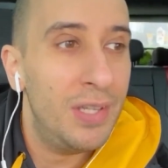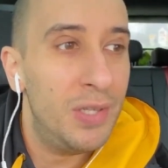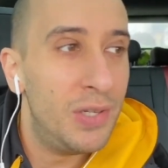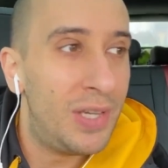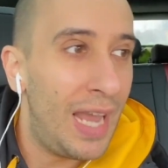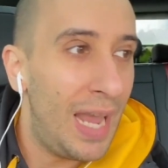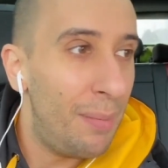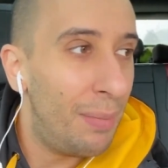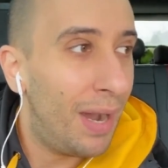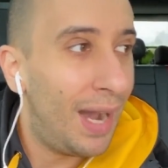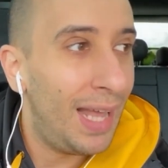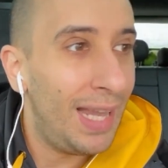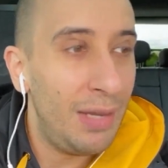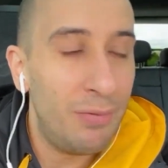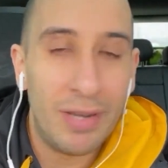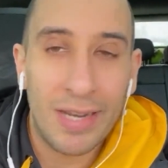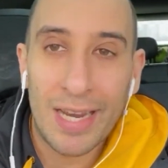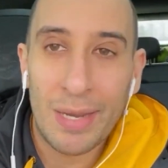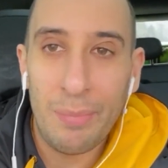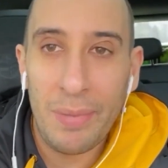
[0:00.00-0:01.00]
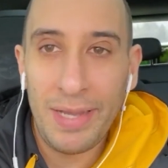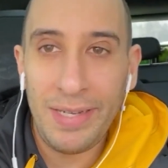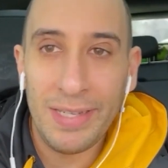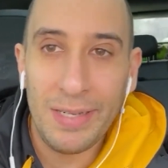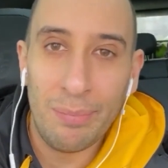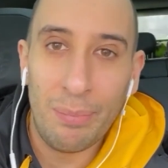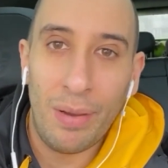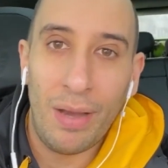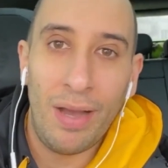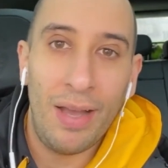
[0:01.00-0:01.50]
you came highly
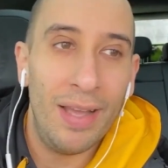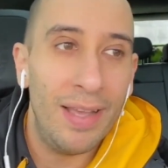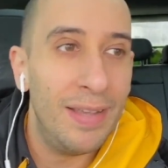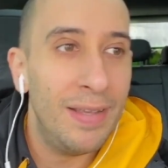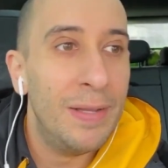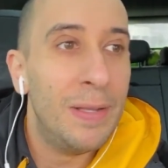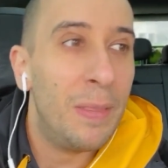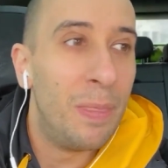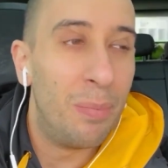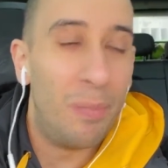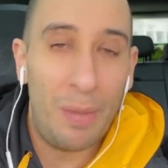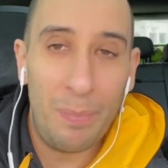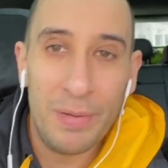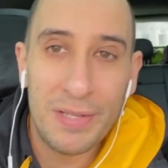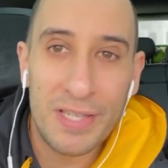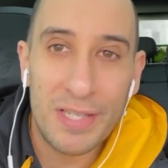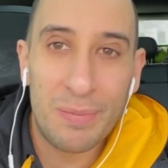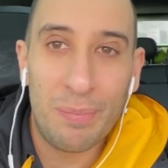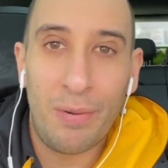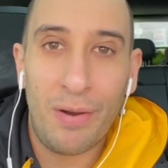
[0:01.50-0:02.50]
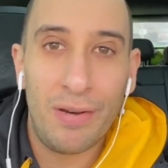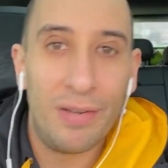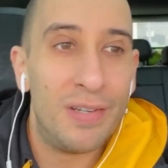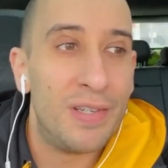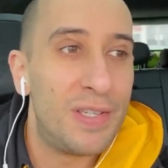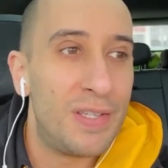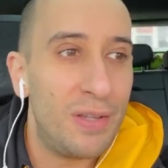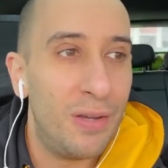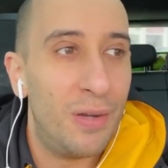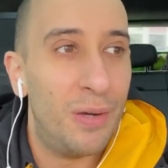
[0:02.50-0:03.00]
recommended by my business
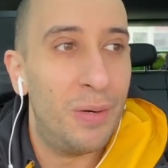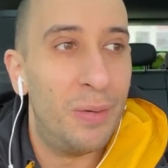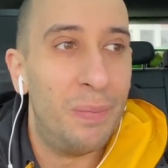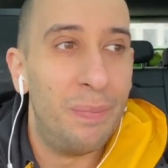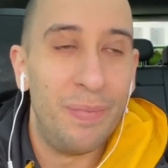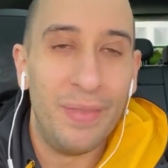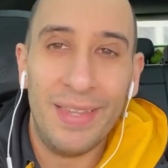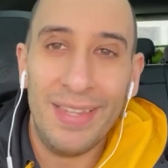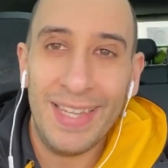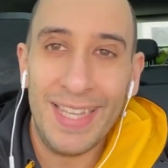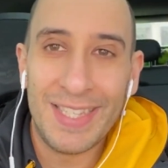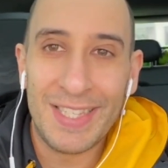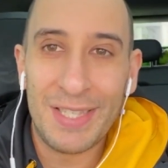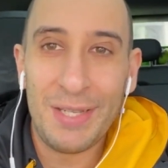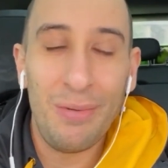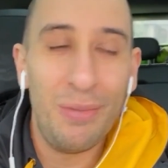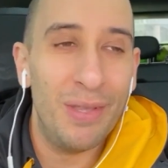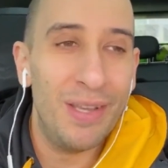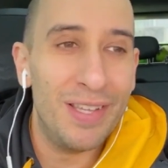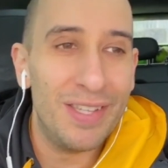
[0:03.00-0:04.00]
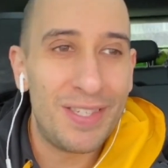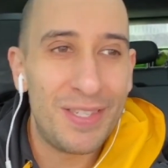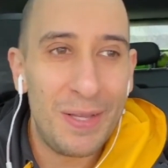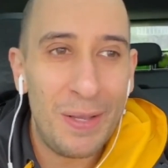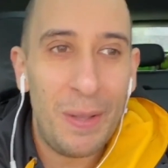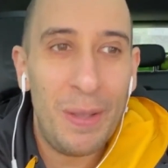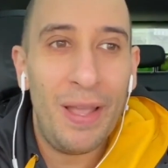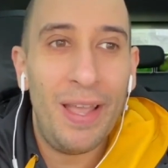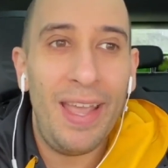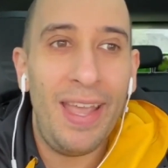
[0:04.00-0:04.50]
partner, so let's do
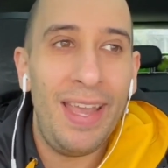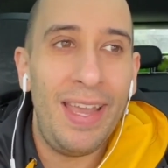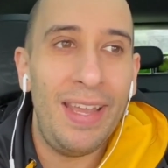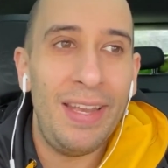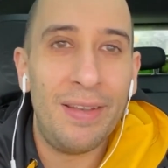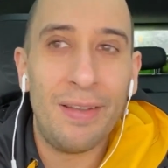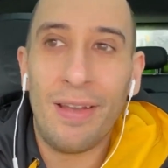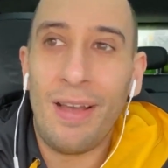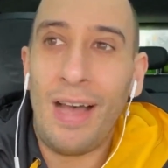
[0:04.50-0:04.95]
this. And